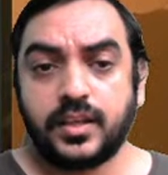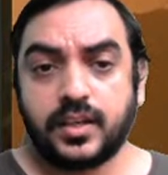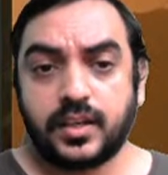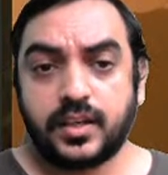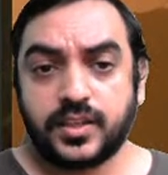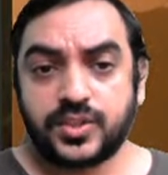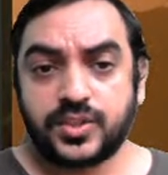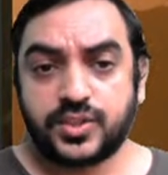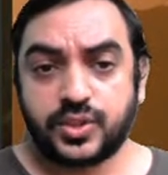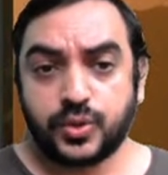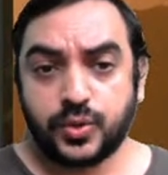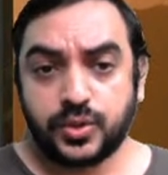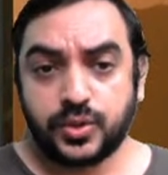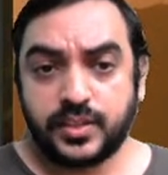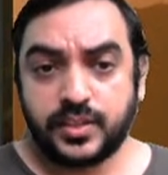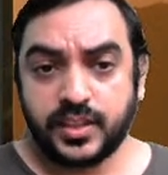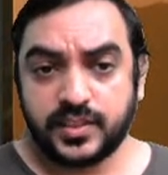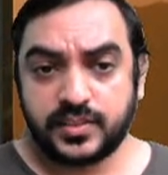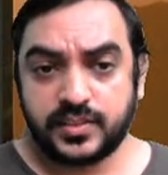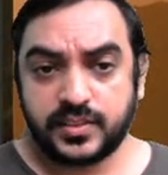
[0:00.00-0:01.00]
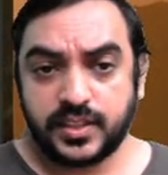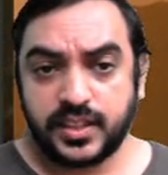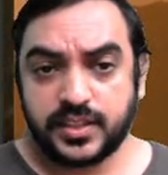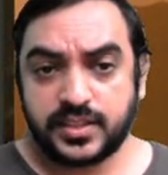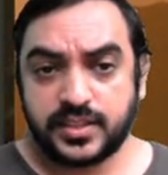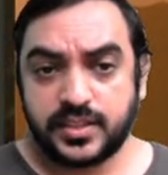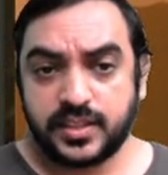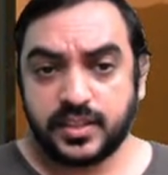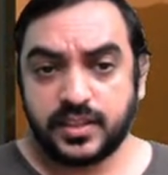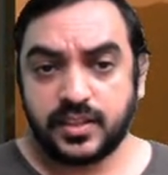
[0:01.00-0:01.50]
So, this is
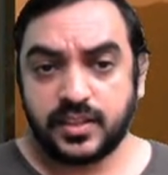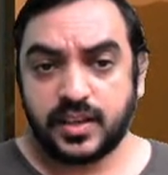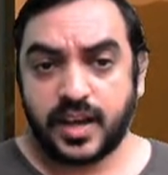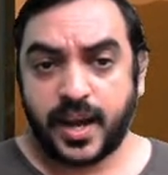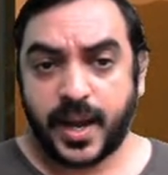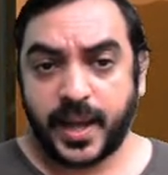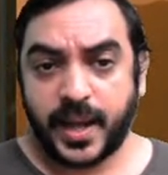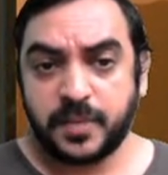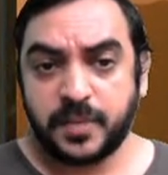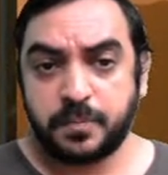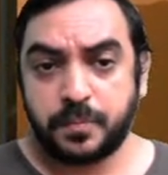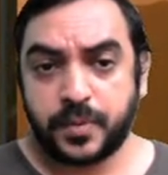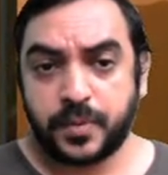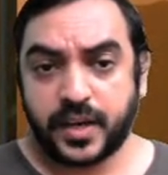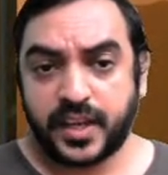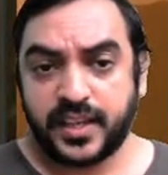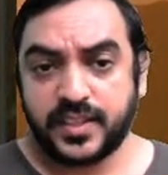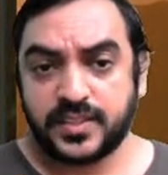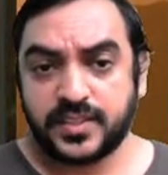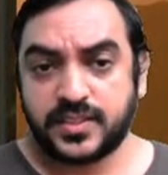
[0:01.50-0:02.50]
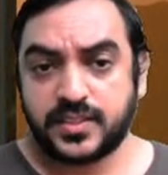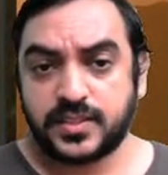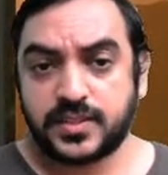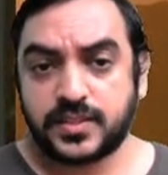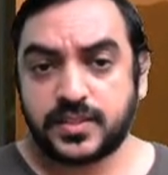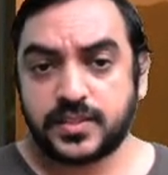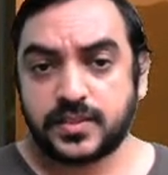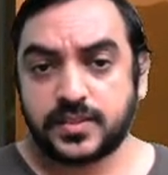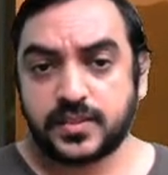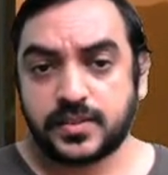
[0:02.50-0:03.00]
the high
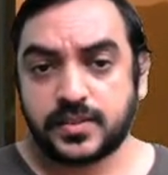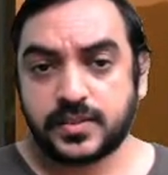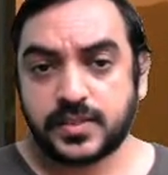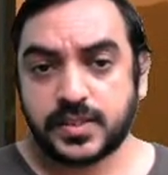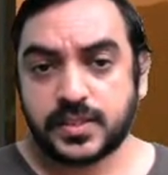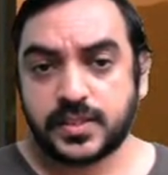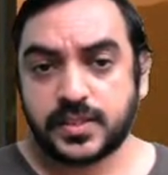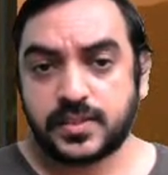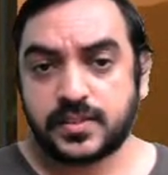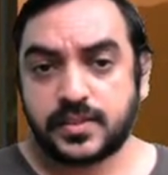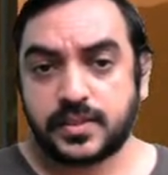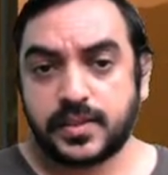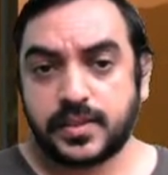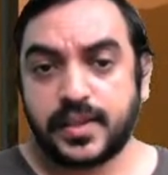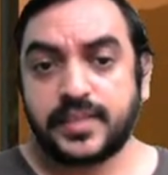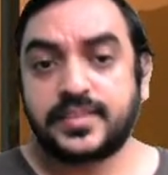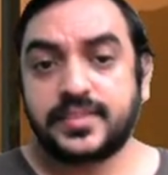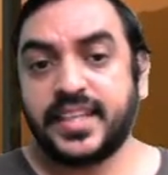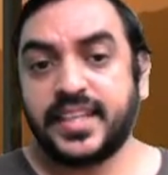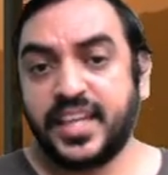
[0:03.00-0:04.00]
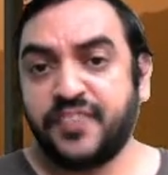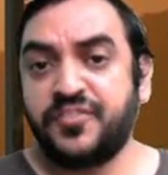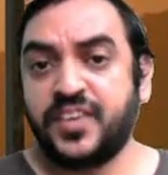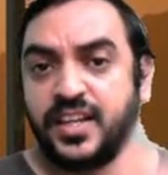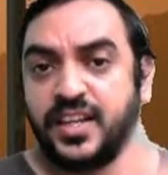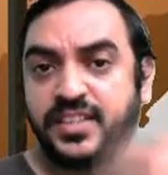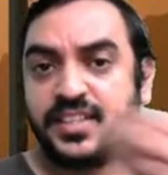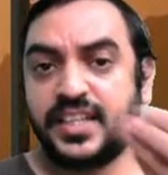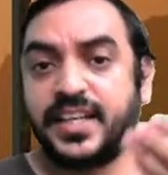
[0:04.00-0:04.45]
price. Let's say if it is a